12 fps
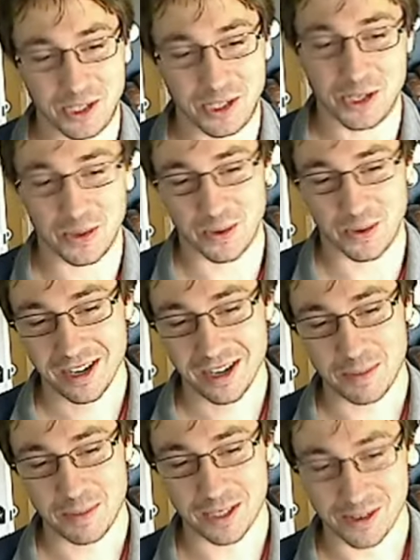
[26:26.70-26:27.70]
to,
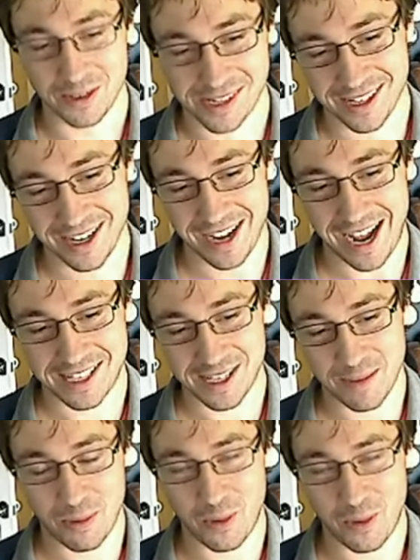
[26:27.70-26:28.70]
but there's at some
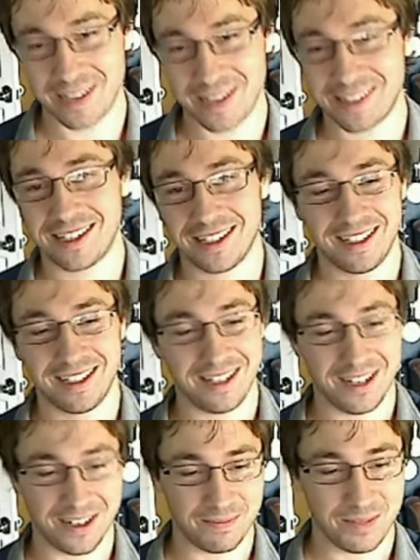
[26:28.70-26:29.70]
point
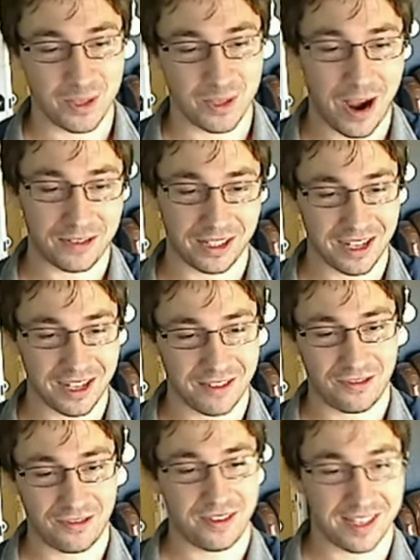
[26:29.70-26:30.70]
you have to live
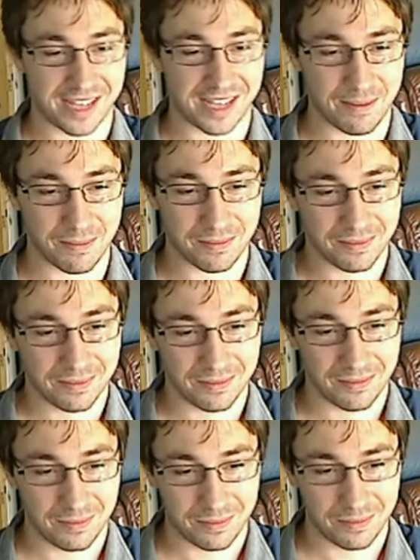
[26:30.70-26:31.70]
in the same
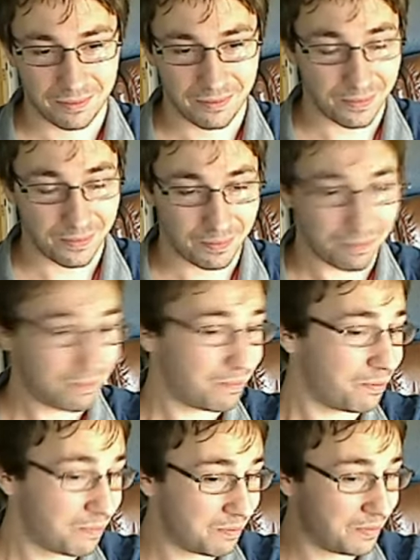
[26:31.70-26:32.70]

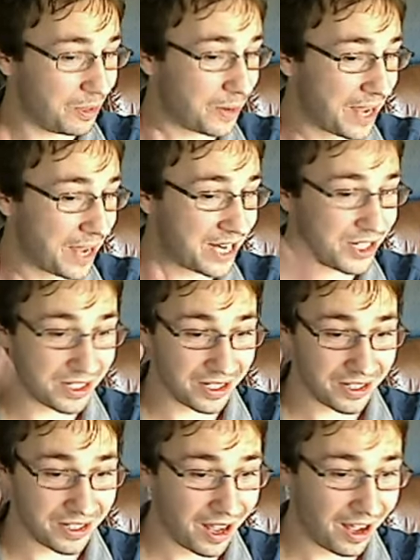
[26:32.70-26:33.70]
location
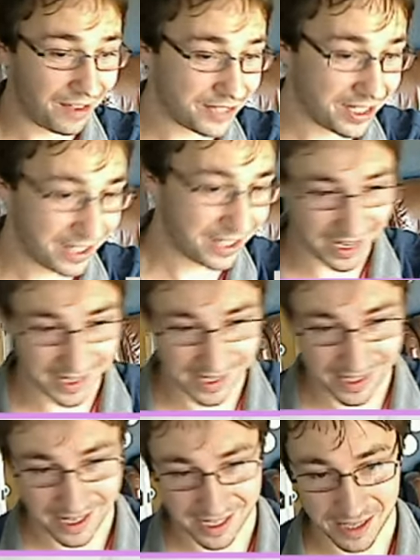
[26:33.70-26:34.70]
often as
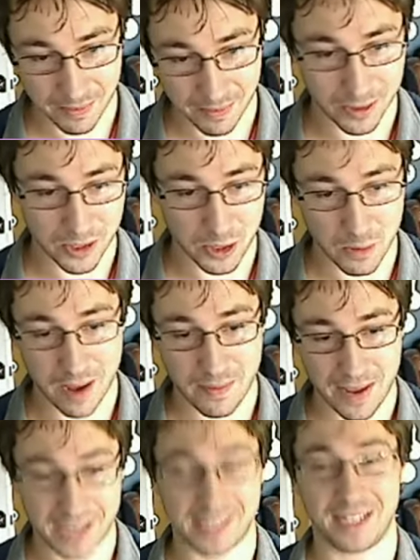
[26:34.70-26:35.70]
the person you might be
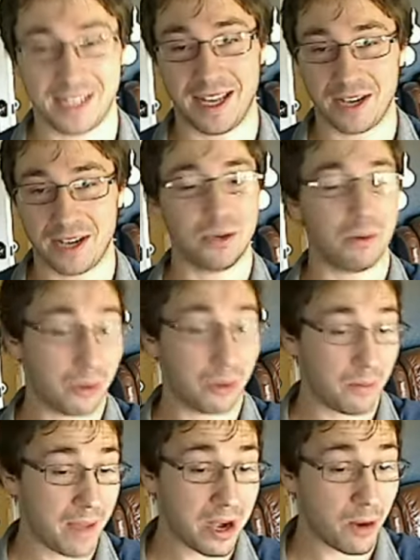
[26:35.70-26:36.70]
escalating to, or there
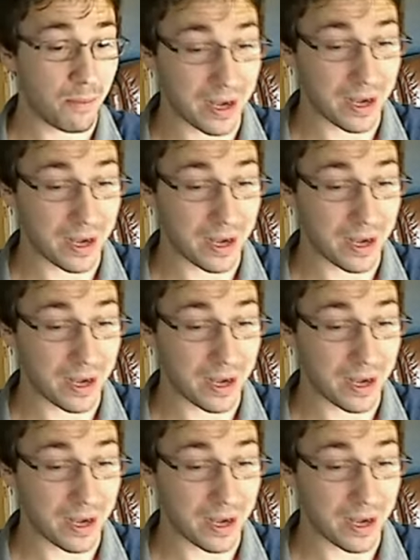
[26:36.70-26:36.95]
may not be no